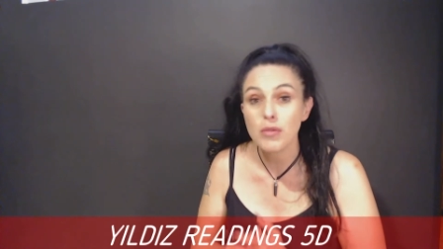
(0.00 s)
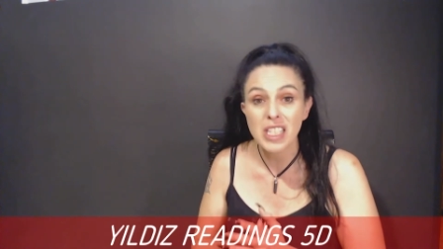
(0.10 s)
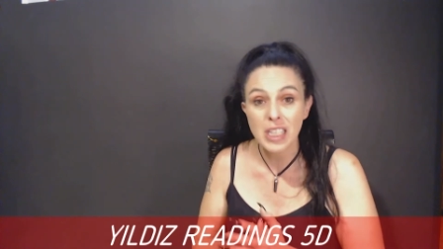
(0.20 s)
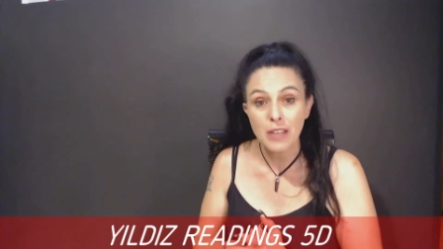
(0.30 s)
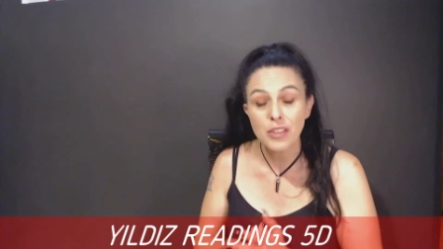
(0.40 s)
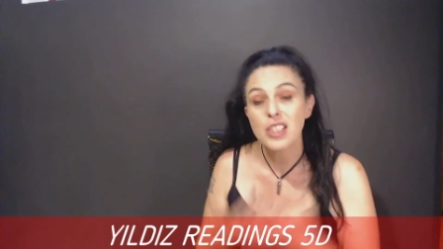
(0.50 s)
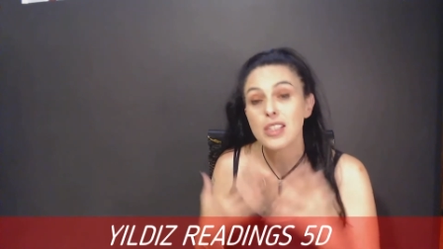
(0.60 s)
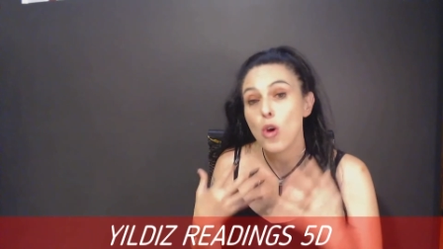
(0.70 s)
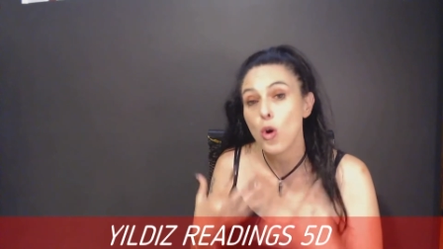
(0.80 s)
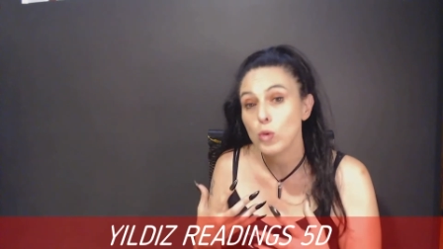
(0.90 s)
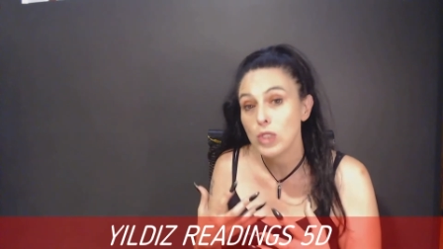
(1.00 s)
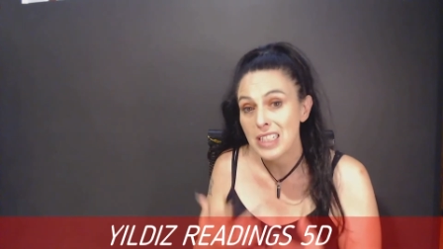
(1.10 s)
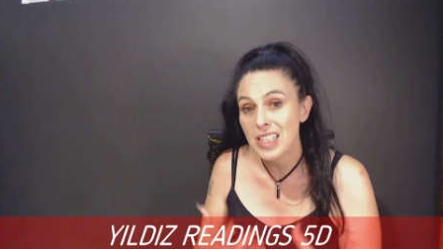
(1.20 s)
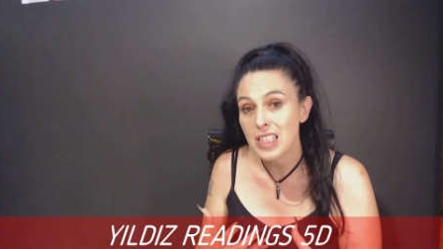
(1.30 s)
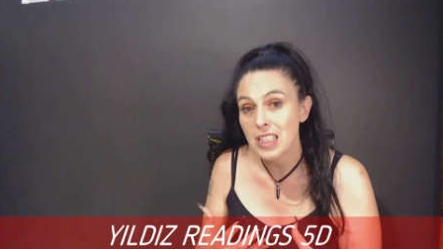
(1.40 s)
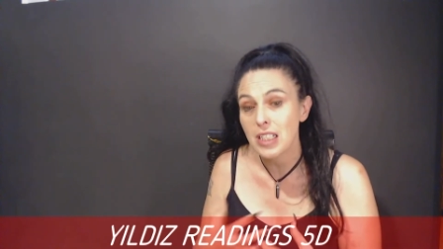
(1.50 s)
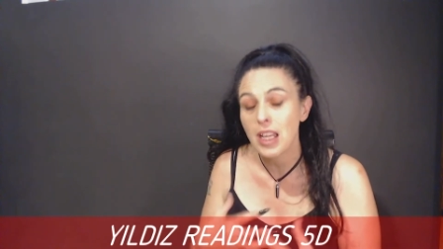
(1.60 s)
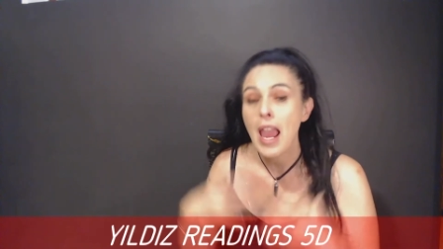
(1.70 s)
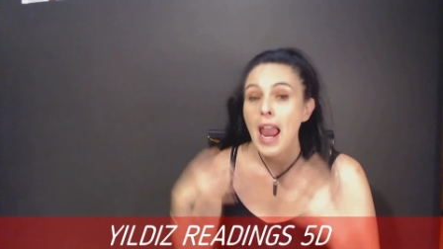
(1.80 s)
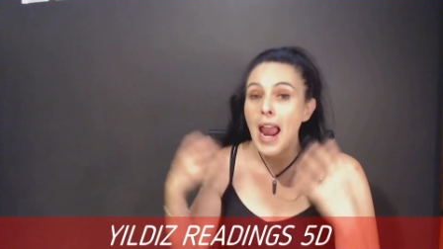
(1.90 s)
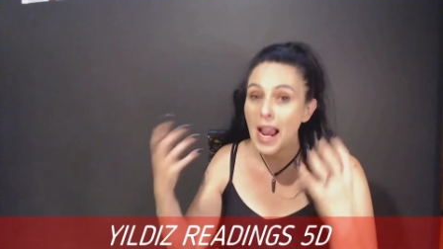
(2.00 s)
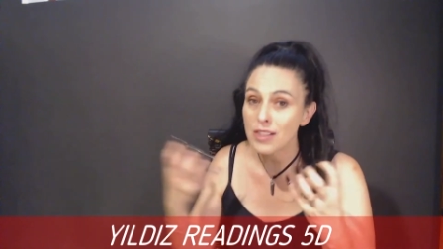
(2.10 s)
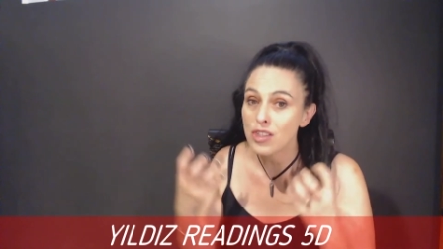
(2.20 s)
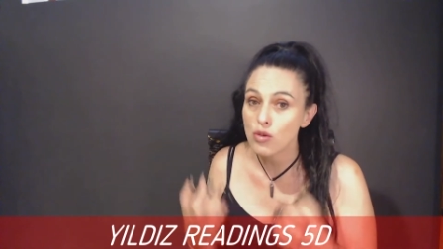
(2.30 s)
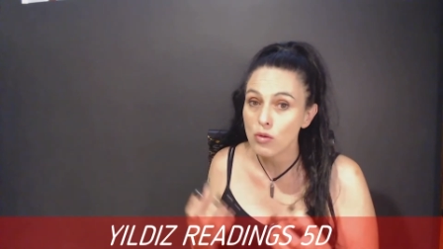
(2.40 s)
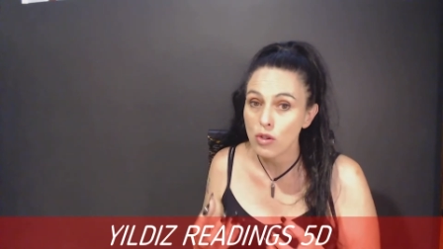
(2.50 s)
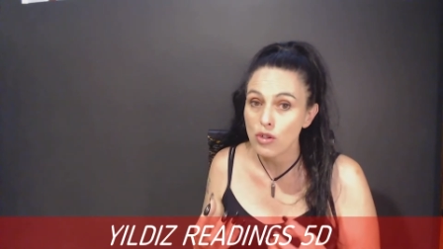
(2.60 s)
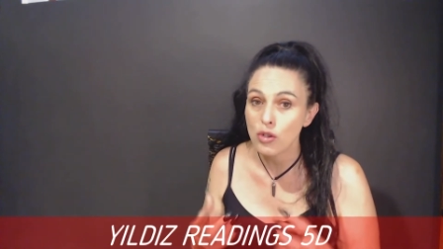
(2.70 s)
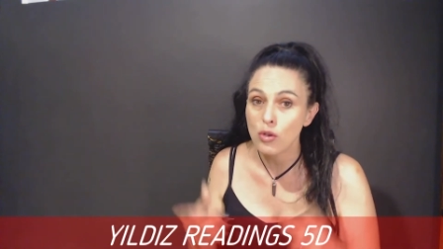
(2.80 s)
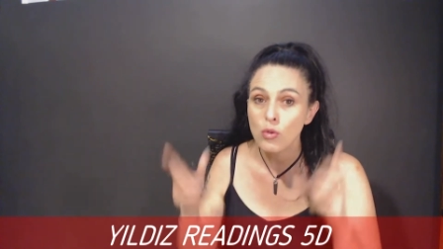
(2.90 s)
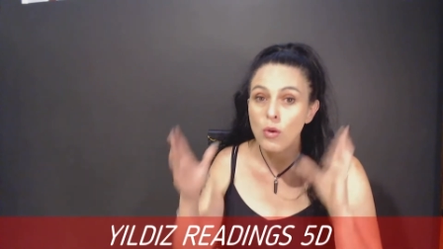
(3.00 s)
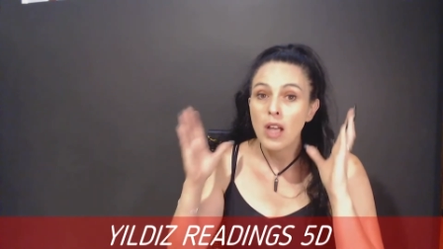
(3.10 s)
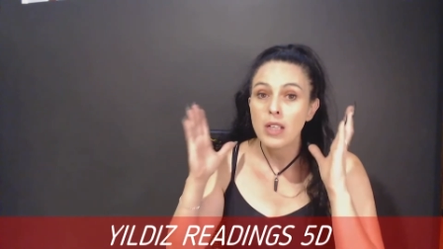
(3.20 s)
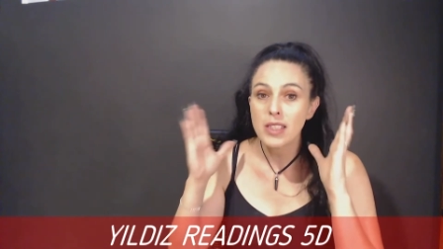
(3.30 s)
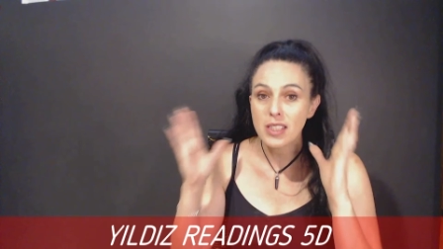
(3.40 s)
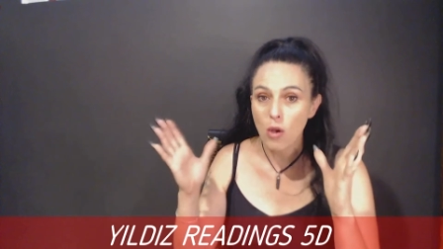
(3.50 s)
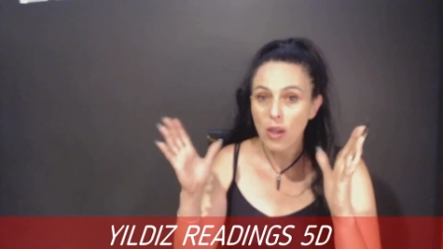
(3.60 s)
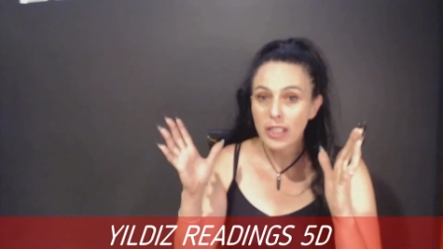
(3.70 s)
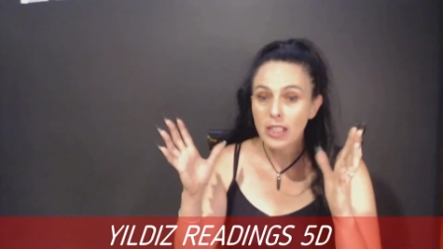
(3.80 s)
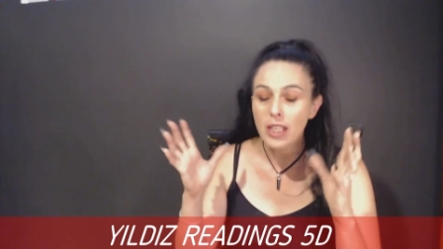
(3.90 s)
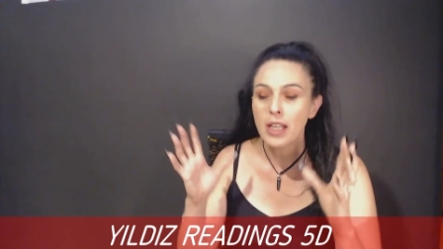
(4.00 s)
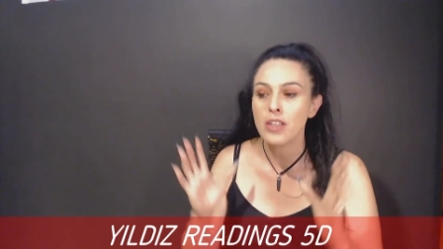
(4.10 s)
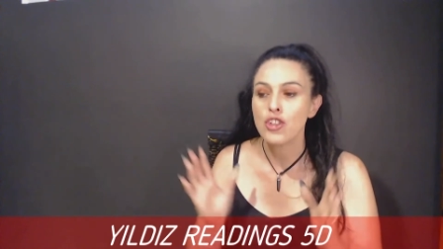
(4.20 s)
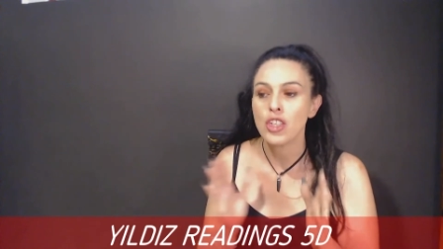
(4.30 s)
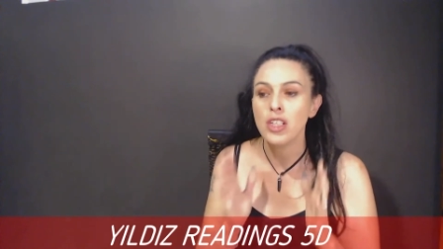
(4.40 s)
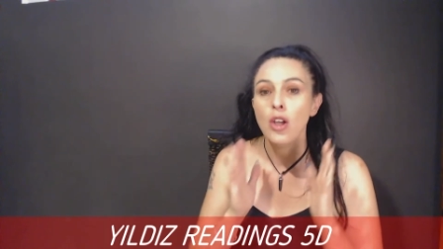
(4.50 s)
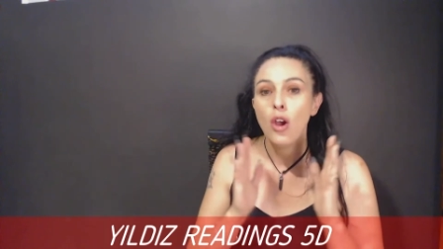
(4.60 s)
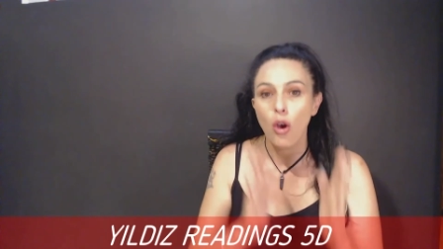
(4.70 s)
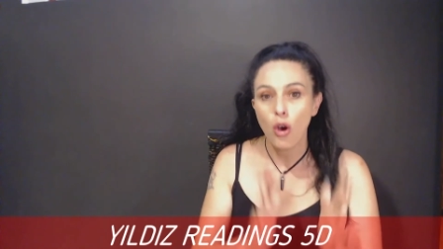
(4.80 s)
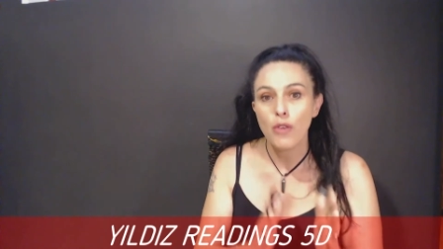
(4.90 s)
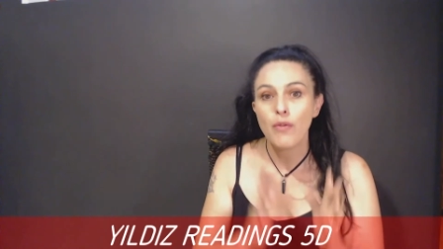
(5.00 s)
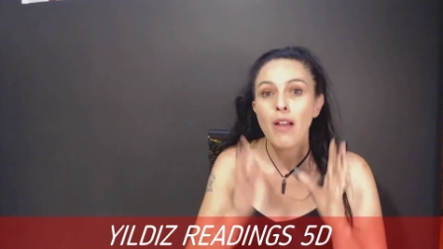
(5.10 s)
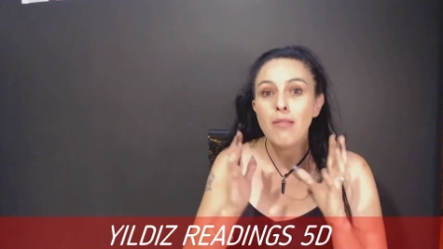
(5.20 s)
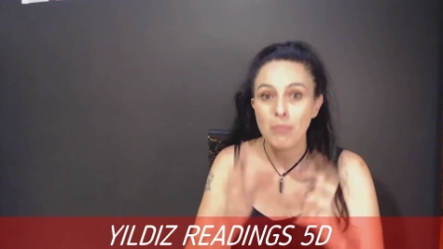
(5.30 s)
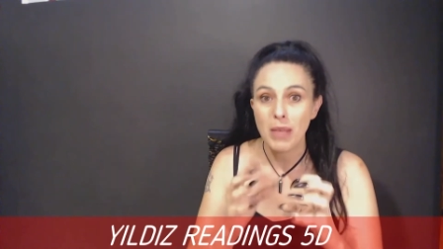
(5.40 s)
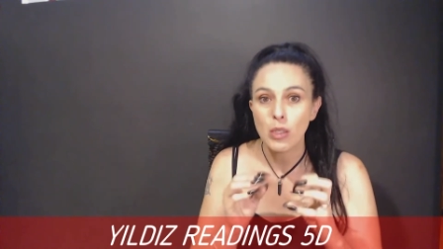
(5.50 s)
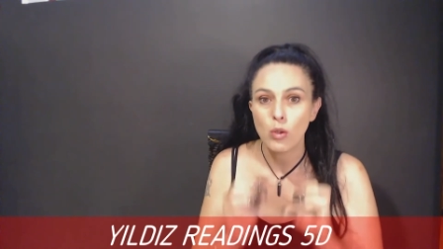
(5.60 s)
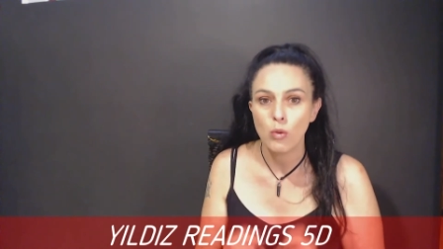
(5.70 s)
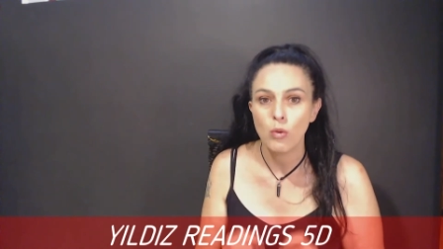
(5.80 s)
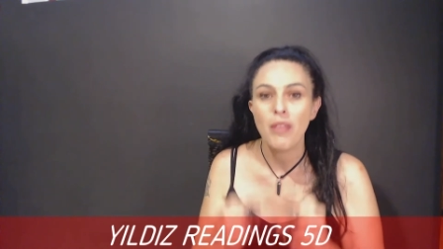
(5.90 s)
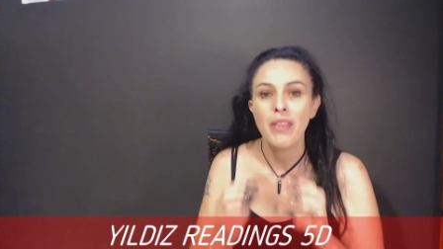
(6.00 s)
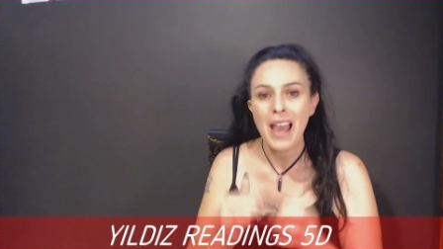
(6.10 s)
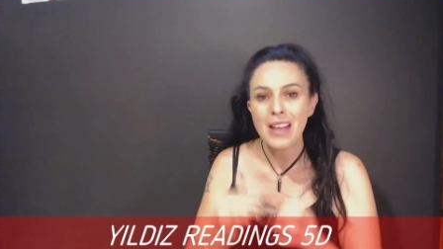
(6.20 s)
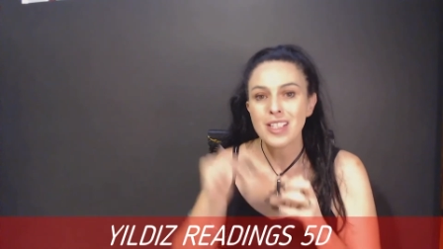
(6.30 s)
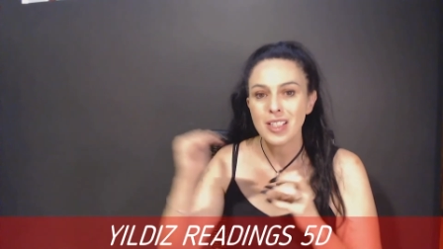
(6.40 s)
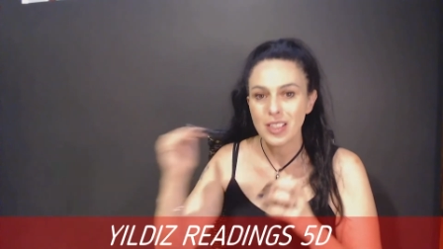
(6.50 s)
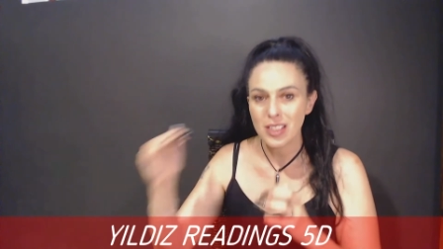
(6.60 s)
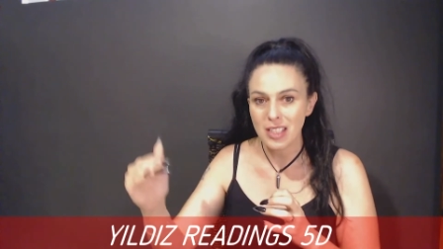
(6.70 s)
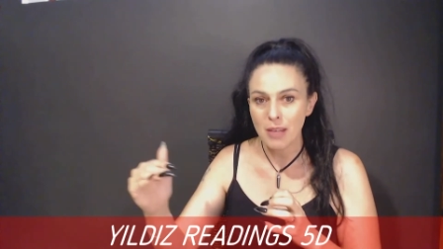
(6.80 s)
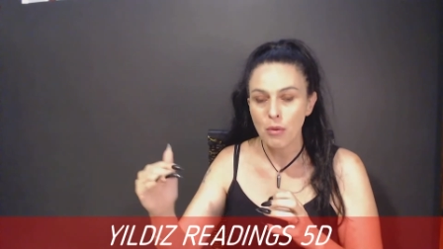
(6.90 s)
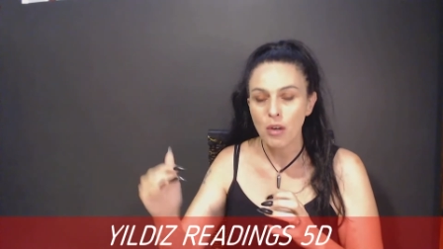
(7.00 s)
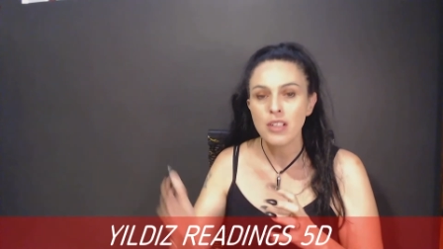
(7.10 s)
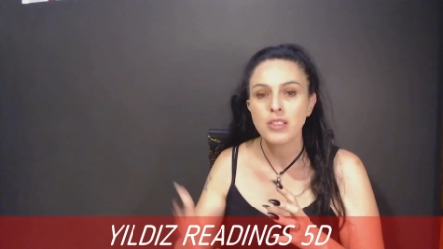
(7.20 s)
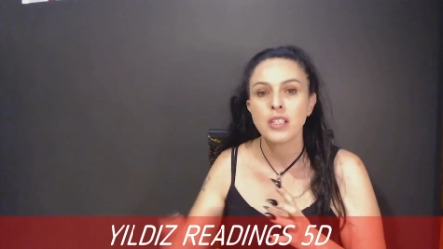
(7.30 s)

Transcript: Again, this is holistic, astrological, psychic energy over medical. That is separate.